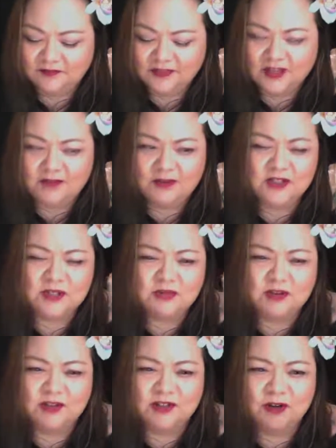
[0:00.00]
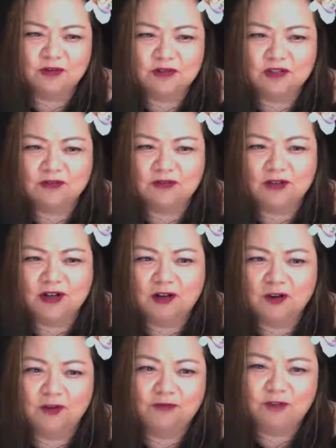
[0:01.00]
I might as well go to a
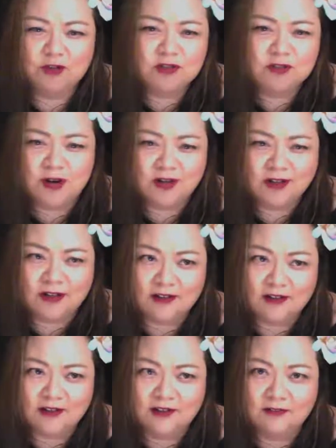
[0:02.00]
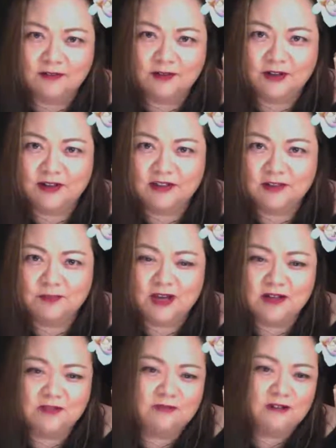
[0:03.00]
Whole Foods market where it's
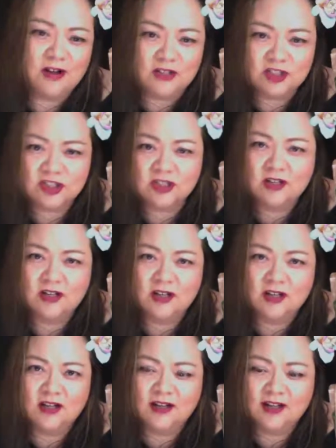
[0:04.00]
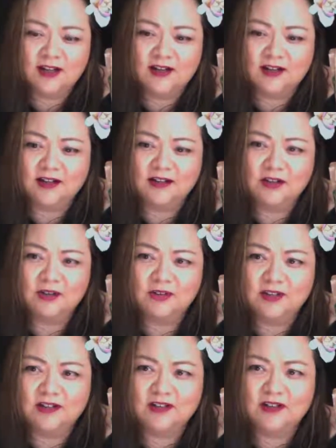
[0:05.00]
baked fresh. And I know
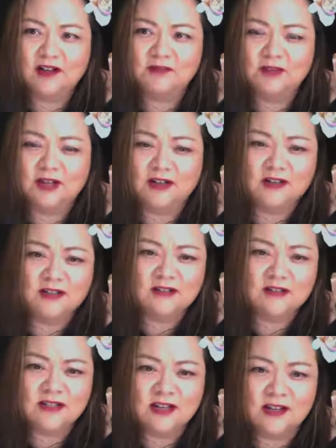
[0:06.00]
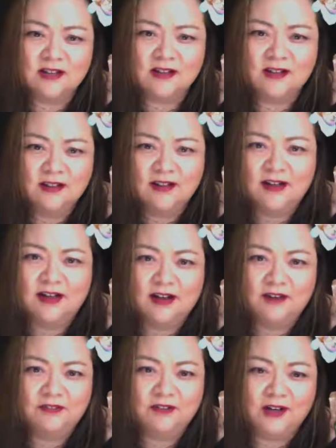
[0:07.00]
that I'm not going to get sick
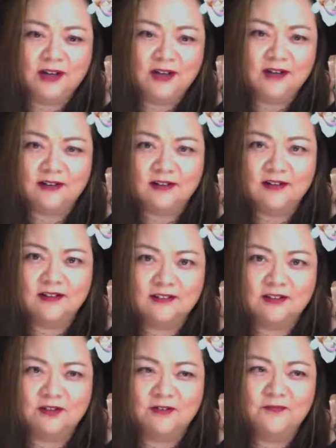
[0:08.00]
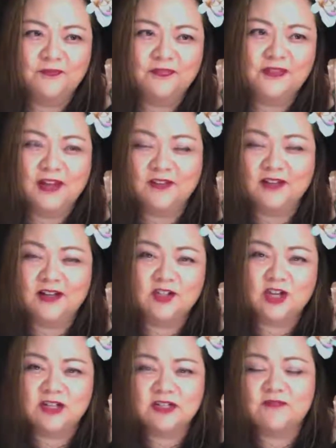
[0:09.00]
after I eat it. So now that I
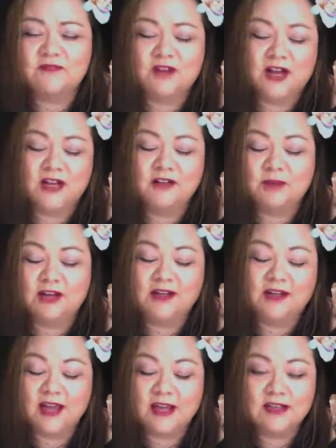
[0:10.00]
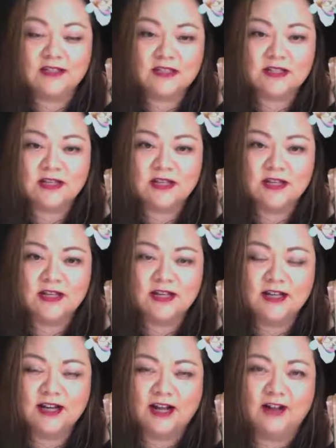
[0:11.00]
justified my case,
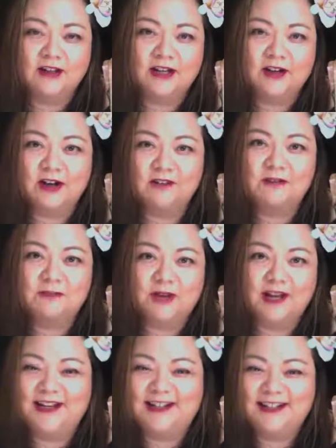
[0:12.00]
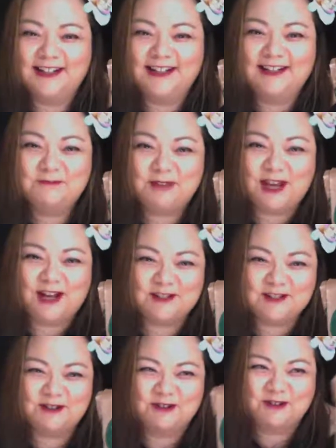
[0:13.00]
I'll get off of my
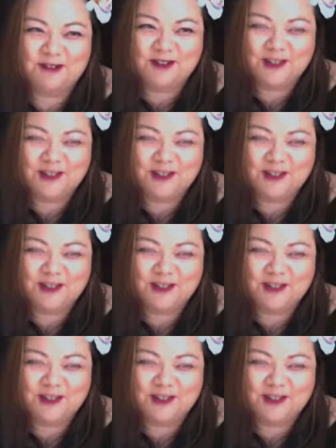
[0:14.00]
pedestal.